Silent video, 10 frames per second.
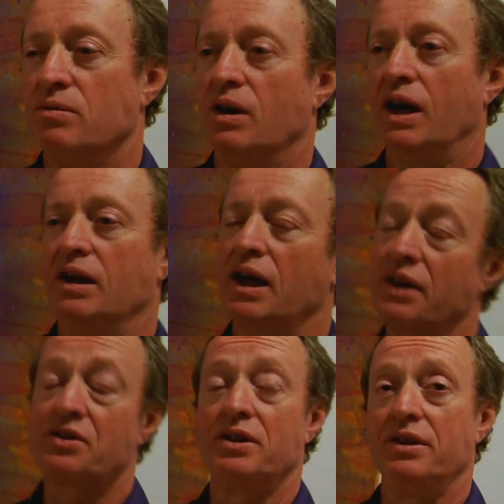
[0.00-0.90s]
Right,
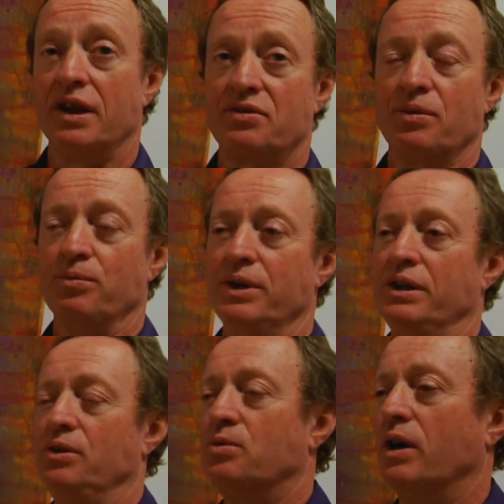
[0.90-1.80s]
actually that's a
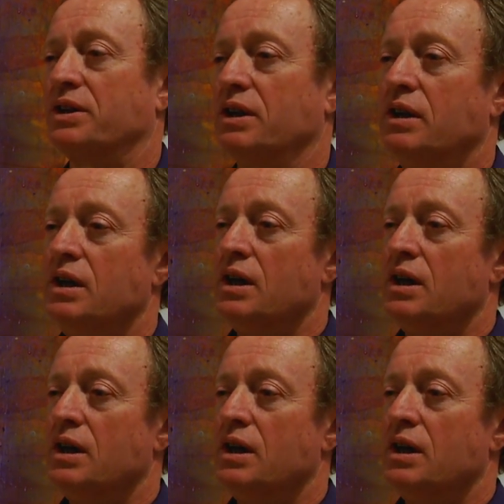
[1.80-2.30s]
really good question.